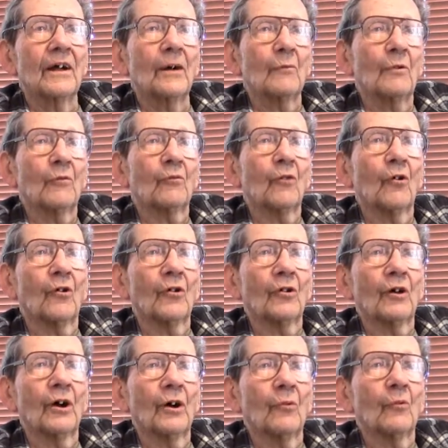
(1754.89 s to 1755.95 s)

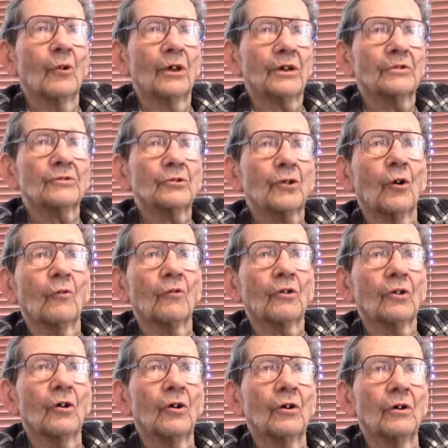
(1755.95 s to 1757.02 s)
before we took over
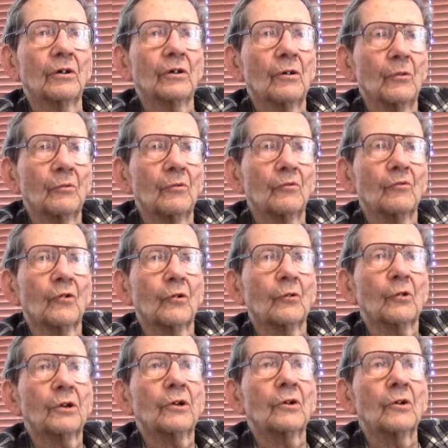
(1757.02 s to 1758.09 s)
before
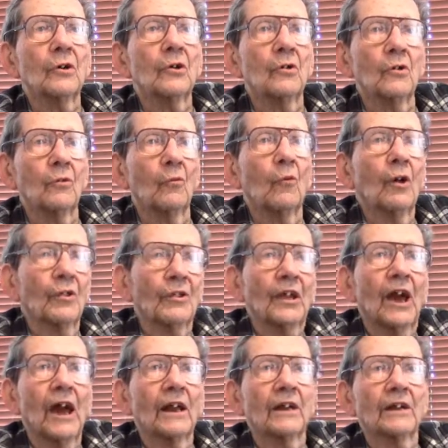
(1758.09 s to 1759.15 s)
we won the
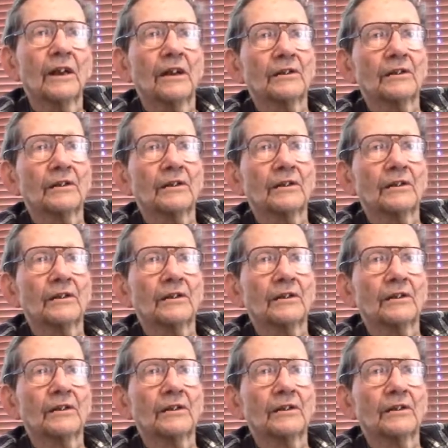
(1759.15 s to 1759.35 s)
island.